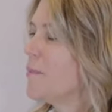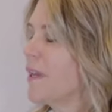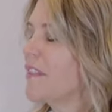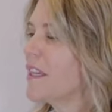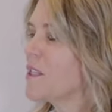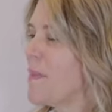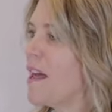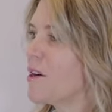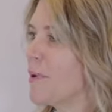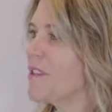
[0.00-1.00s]
big things
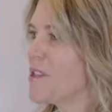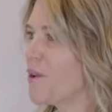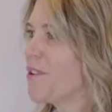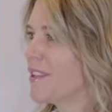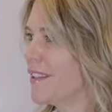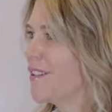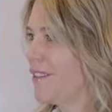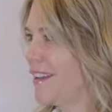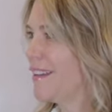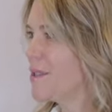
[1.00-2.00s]
matter, but so do the little
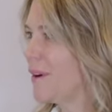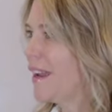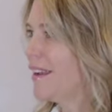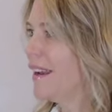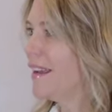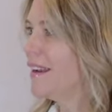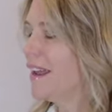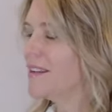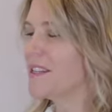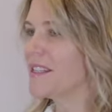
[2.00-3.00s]
yeah, things, exactly. right? And
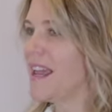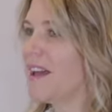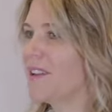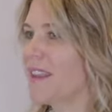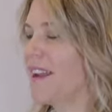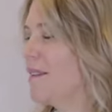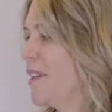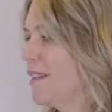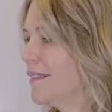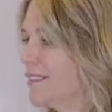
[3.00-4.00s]
and exactly. just having that, I
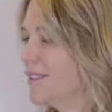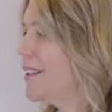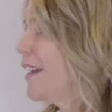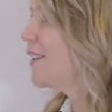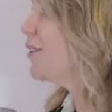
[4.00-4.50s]
mean, yeah, who